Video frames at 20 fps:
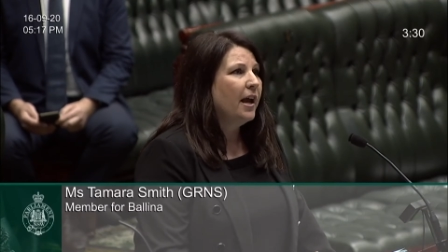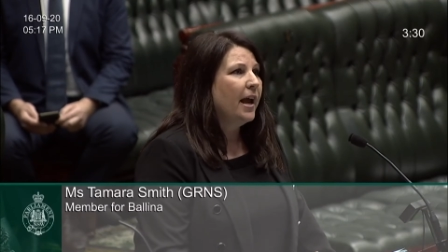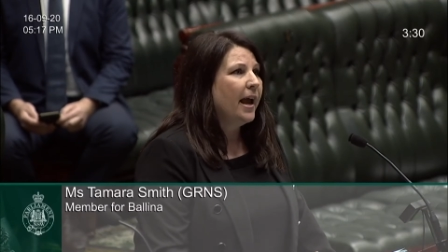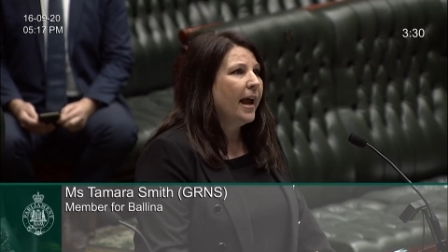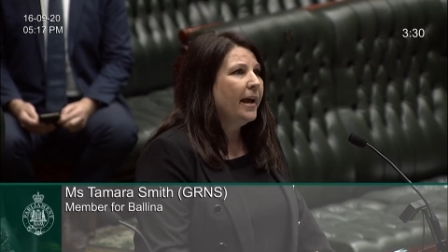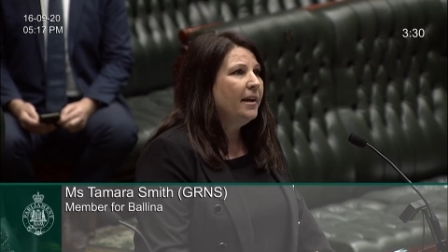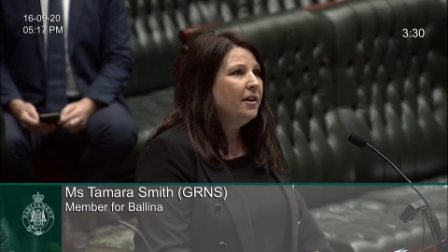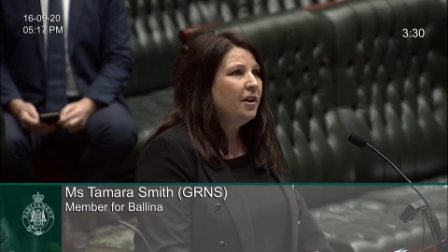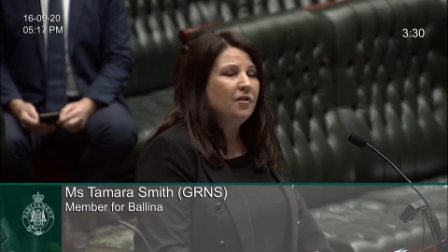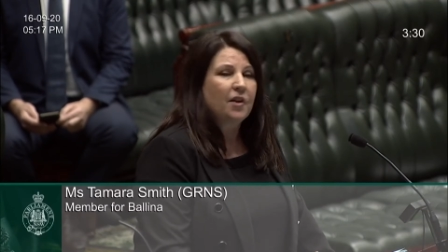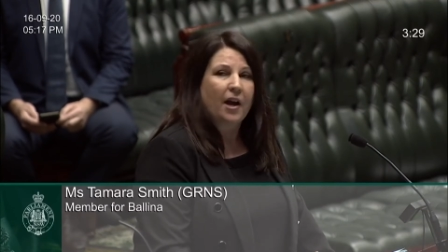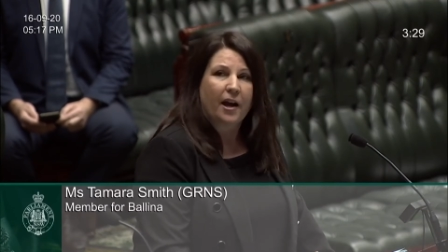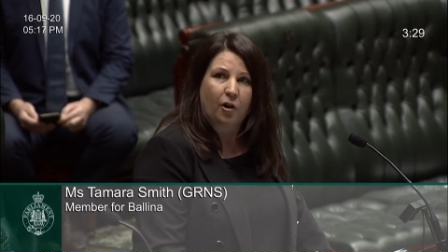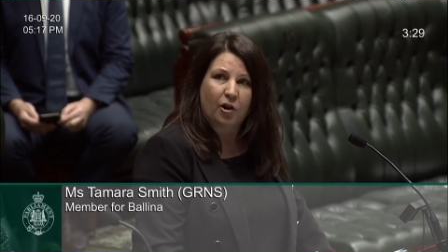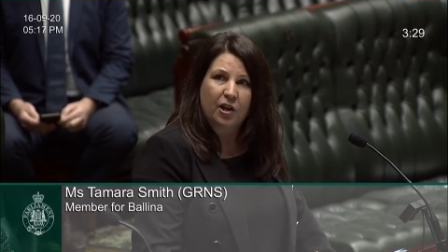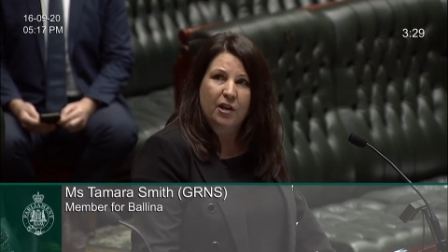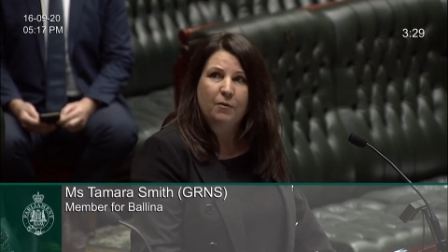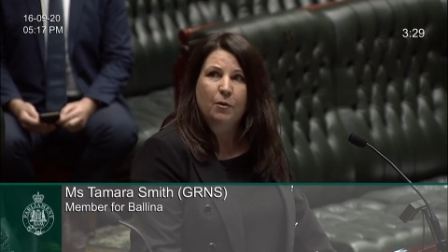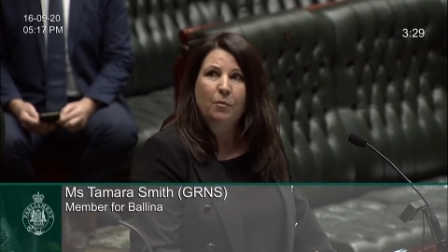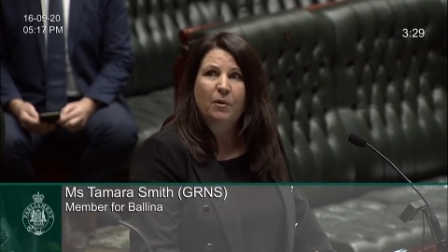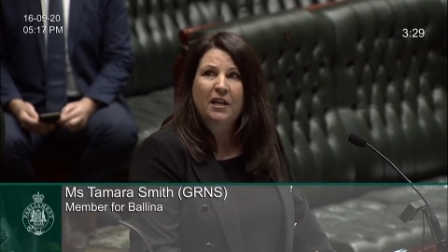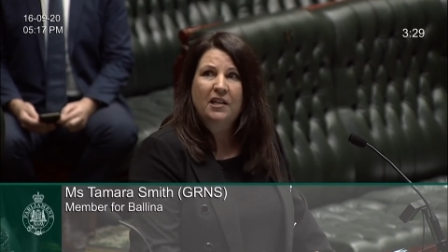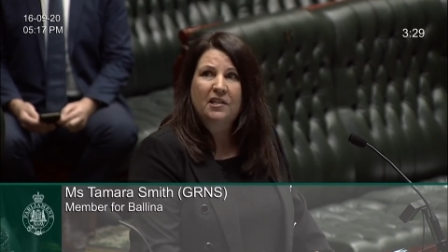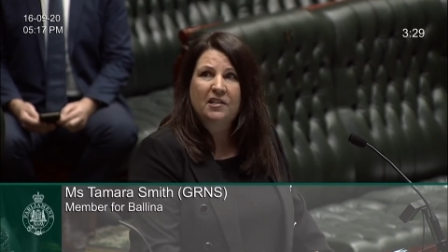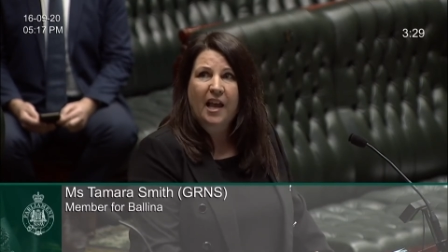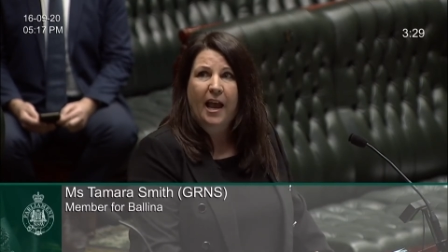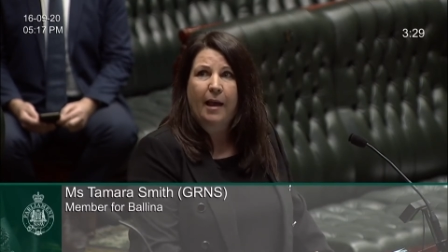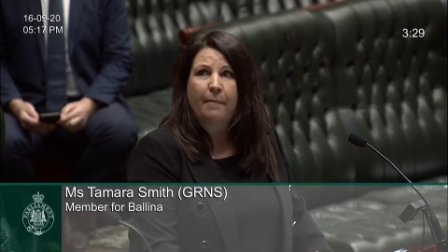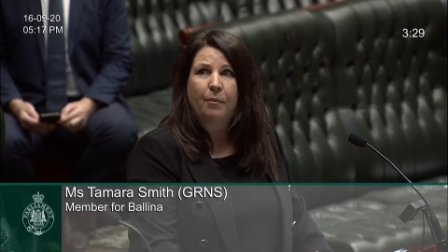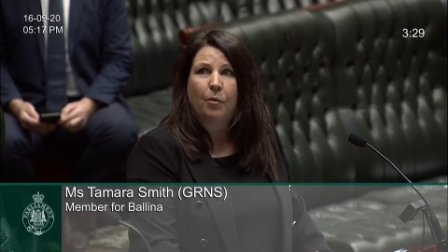And I'll give you an
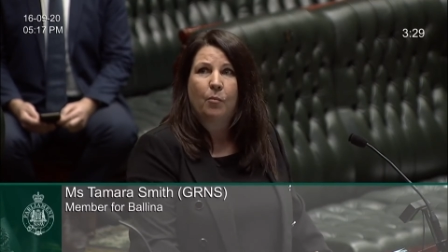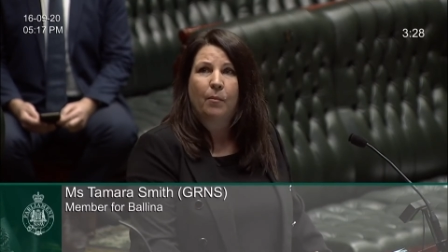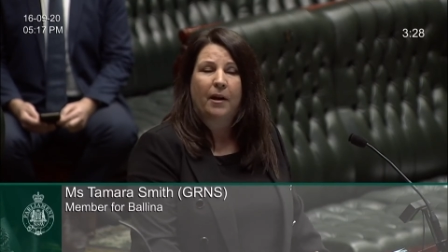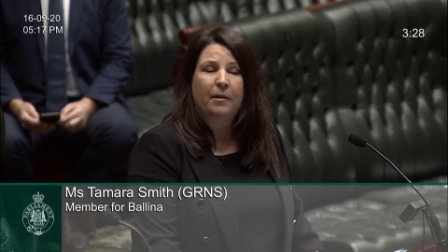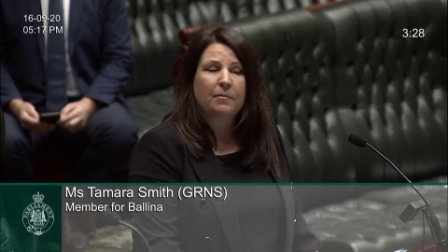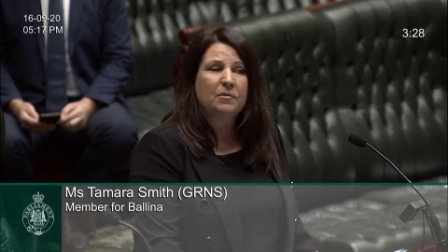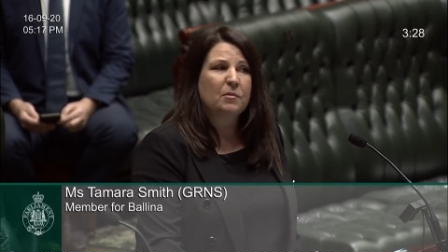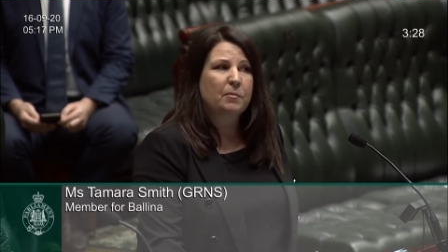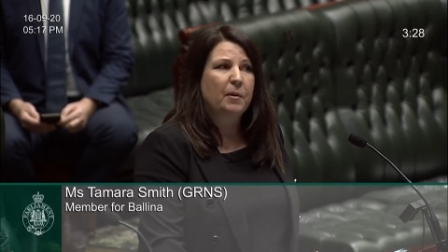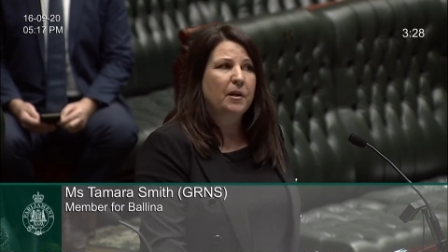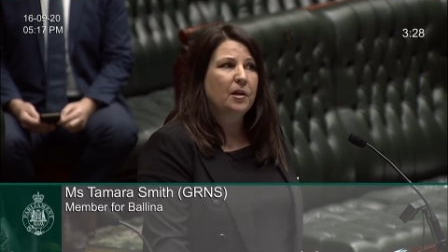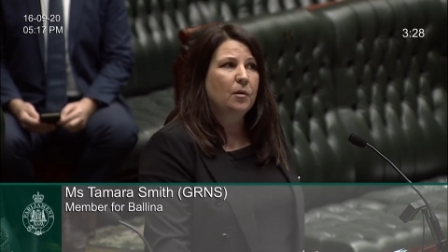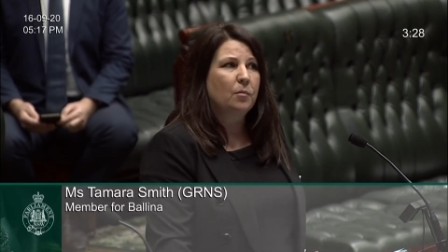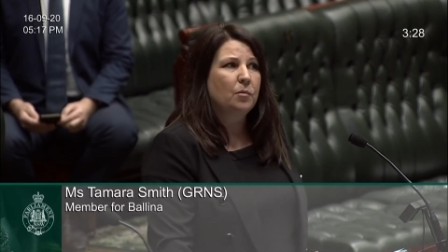example, Madam Speaker,